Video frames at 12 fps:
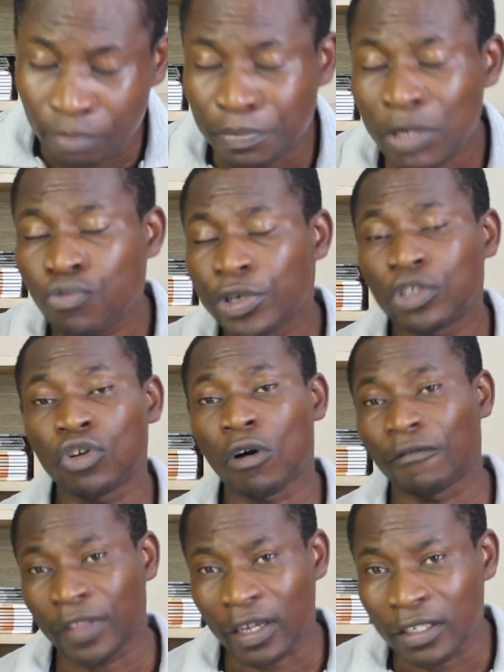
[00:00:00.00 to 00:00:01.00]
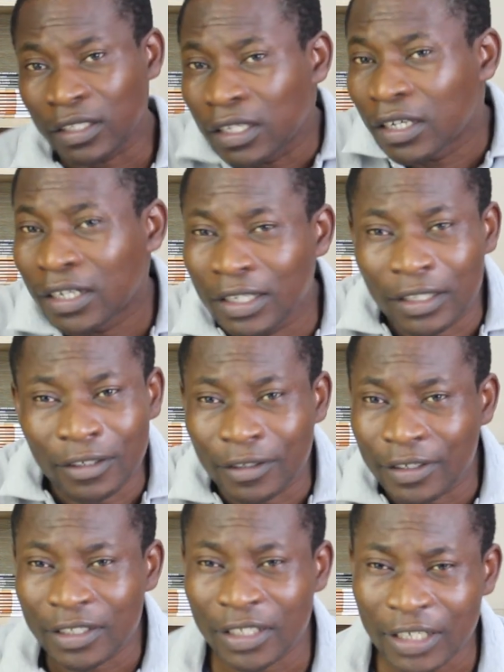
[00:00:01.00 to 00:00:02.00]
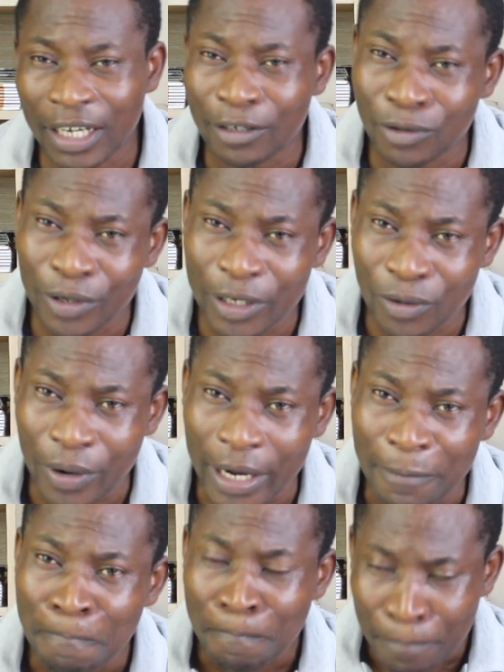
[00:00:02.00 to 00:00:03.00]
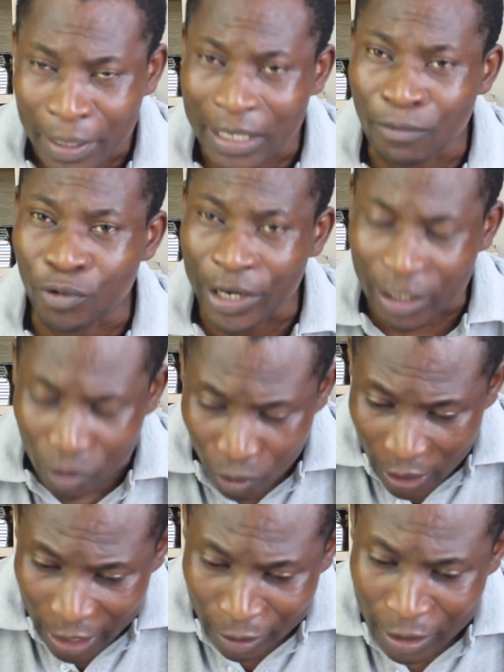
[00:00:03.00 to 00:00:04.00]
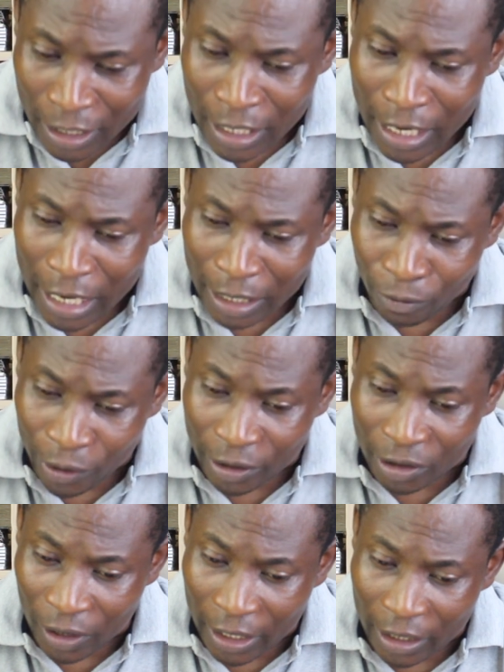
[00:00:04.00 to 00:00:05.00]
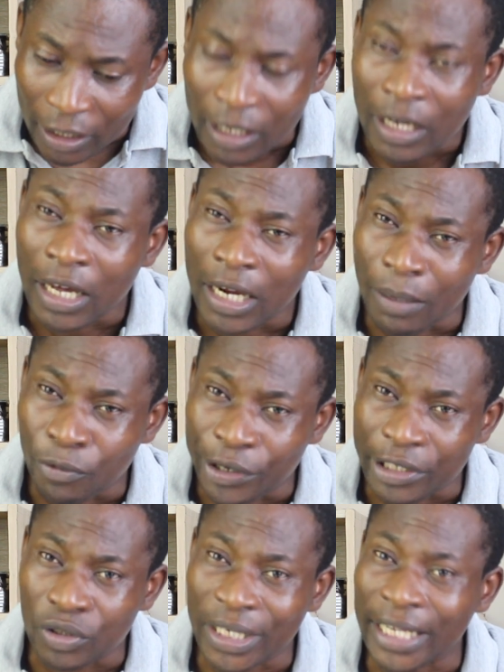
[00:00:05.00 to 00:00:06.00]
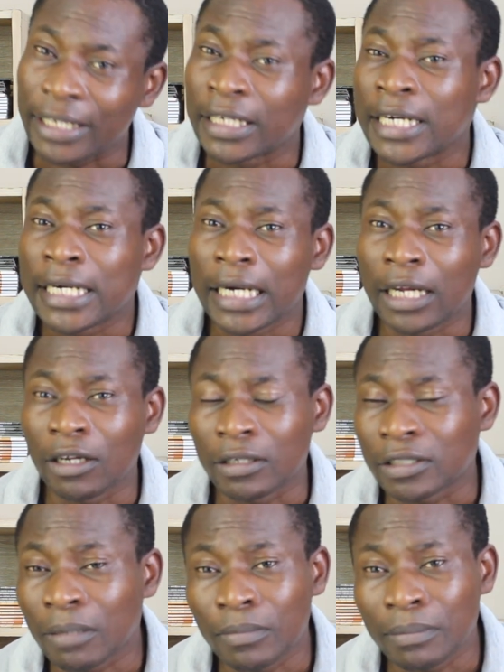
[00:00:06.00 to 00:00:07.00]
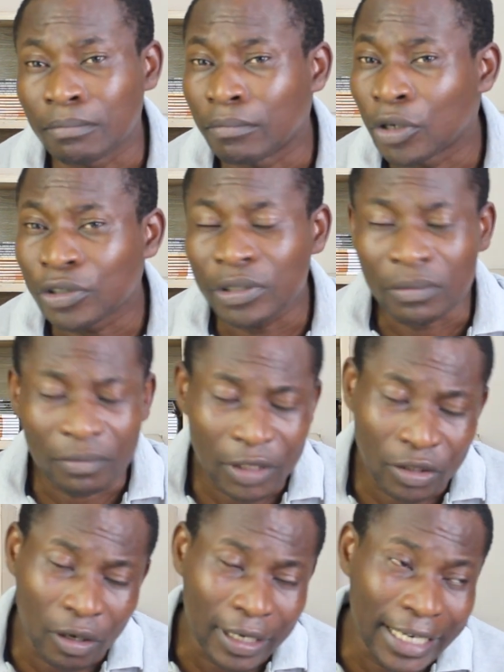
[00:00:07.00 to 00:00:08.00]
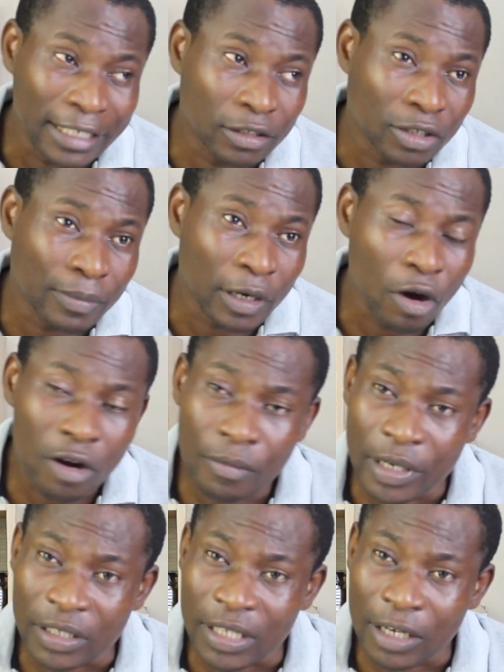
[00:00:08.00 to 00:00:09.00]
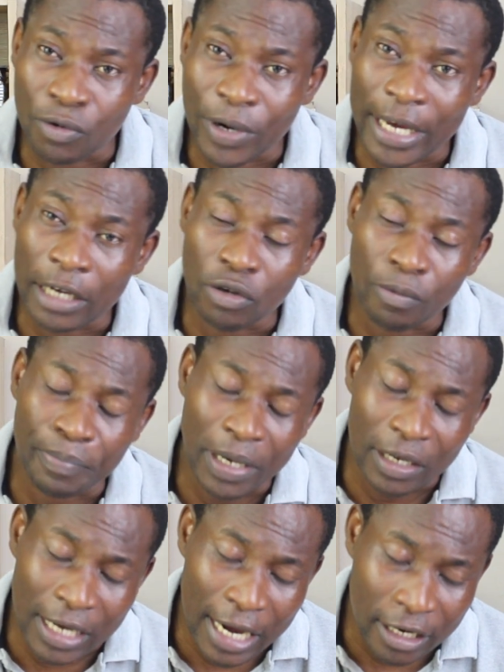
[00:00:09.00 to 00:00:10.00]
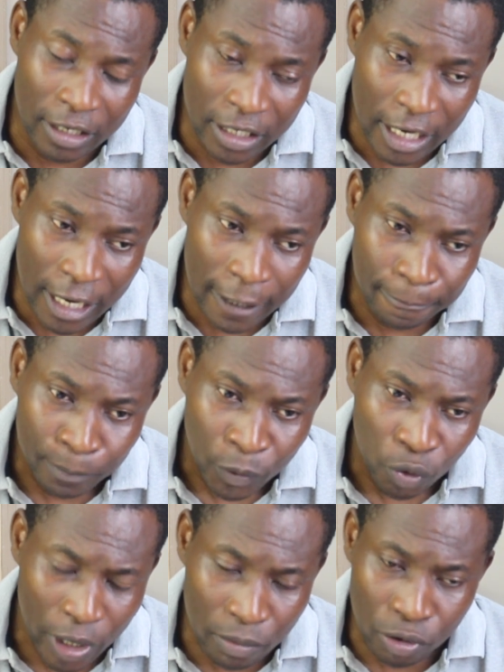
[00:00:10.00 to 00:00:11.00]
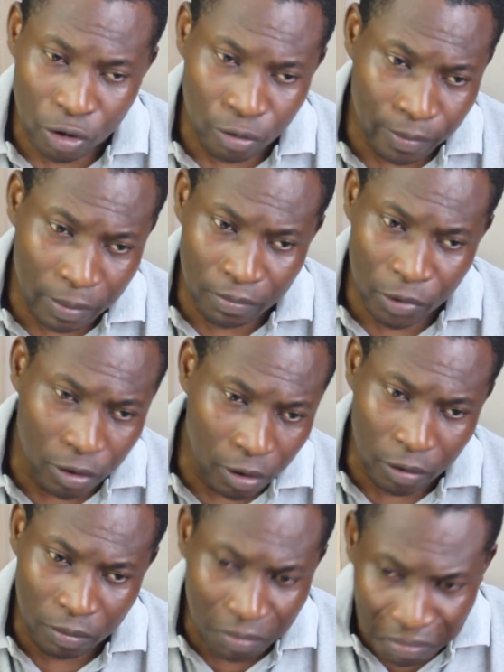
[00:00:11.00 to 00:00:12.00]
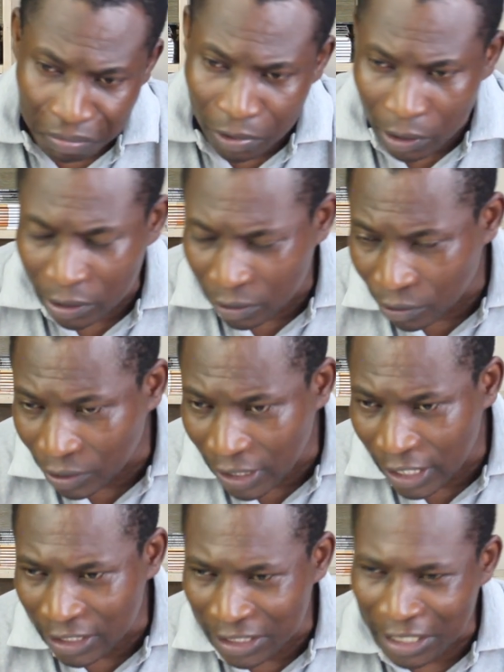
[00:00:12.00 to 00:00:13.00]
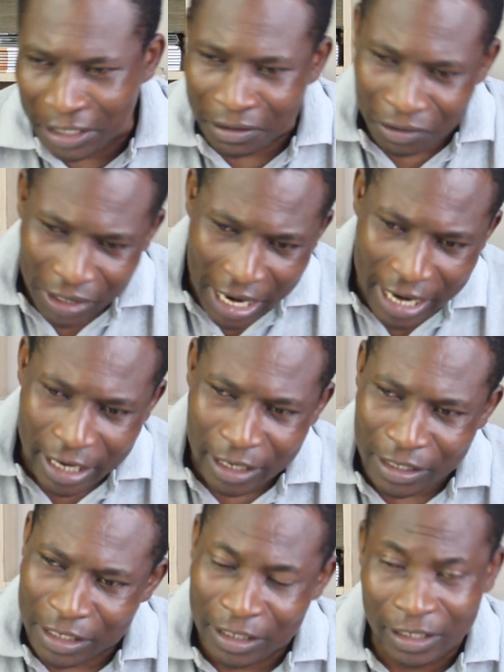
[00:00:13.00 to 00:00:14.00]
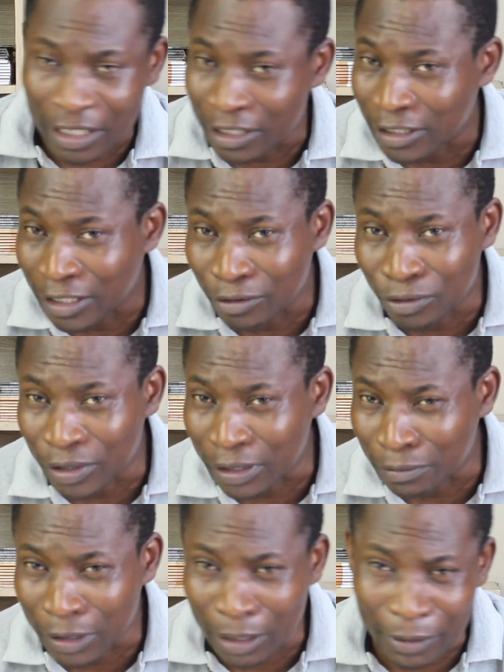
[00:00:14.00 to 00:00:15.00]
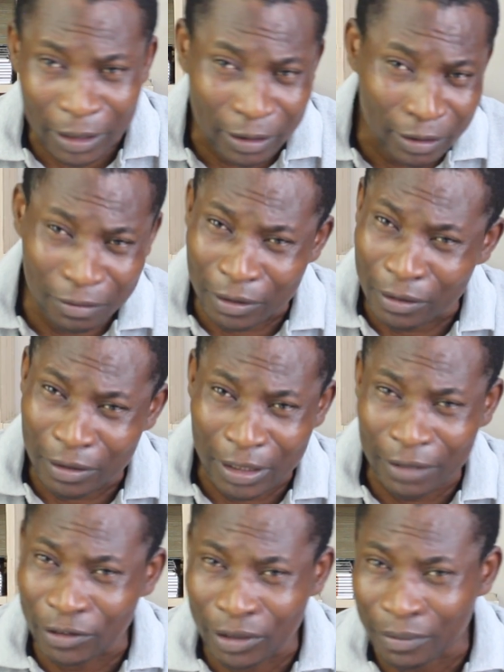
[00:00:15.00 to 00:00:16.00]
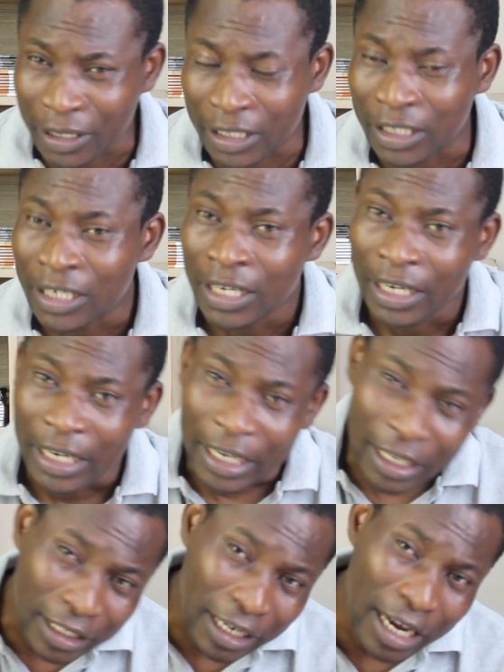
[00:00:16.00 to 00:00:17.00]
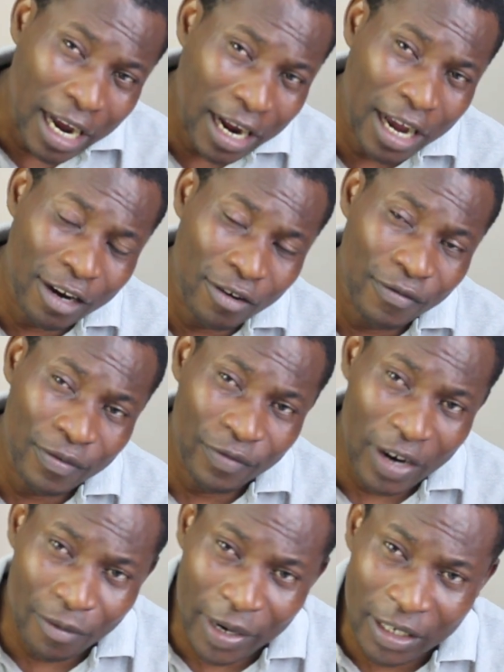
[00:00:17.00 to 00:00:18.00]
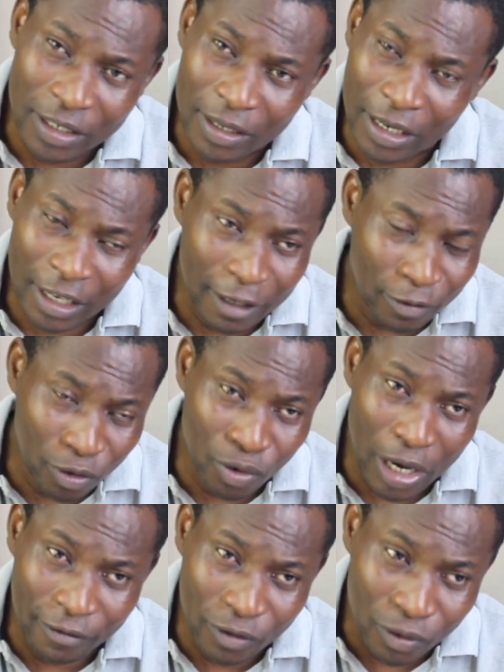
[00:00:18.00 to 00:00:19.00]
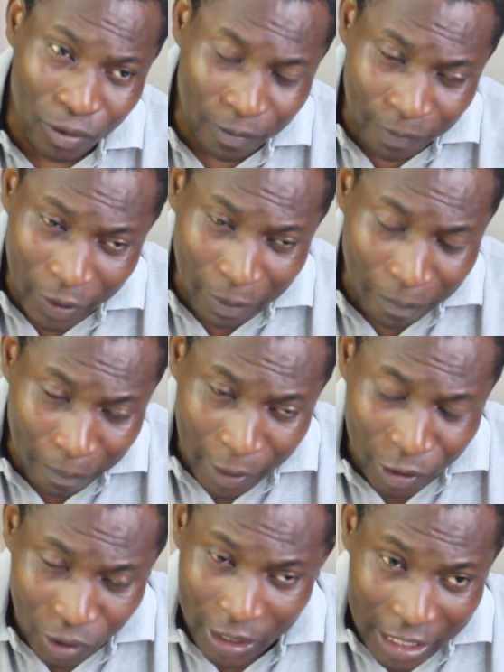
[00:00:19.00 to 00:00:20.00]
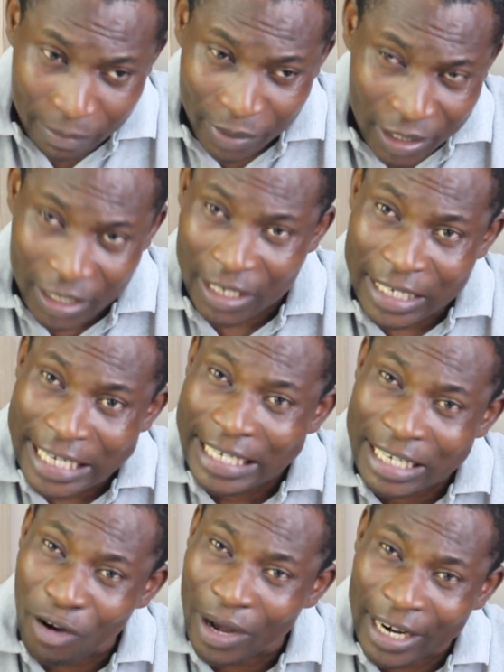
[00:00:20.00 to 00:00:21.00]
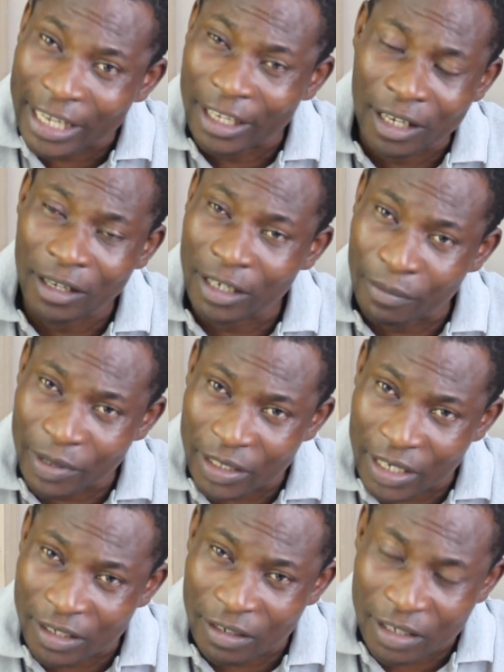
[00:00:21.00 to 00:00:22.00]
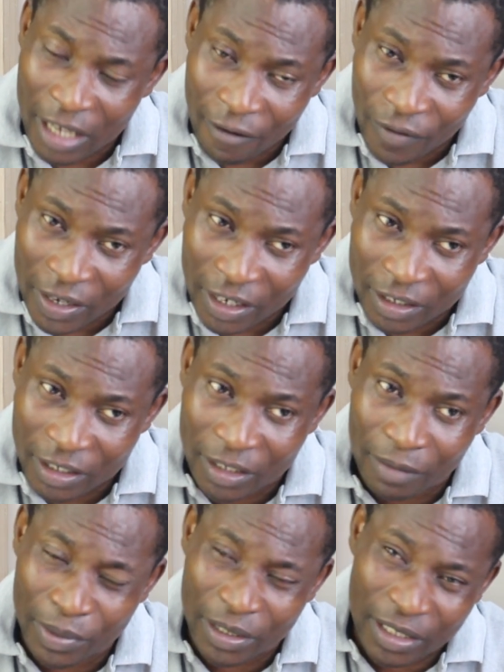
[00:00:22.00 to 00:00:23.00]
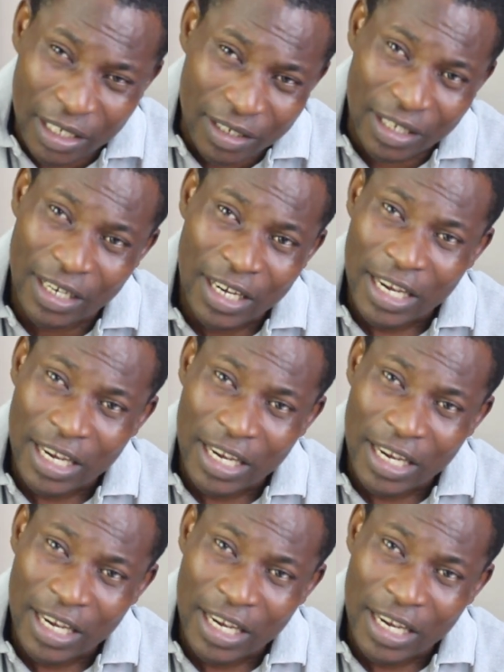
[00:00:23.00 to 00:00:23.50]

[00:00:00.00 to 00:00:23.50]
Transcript: be resolved that, you know, this thing can go anywhere, but I'm ready to learn, and I'm ready to learn, and I'm ready to learn. In some economies, that where you pick the idea, you're able to, you know, dig through the idea, try it, and then they will come and, you know, give you some money. In our kind of environment, you have to make sure that the business is organic, the business is self-financing, the business,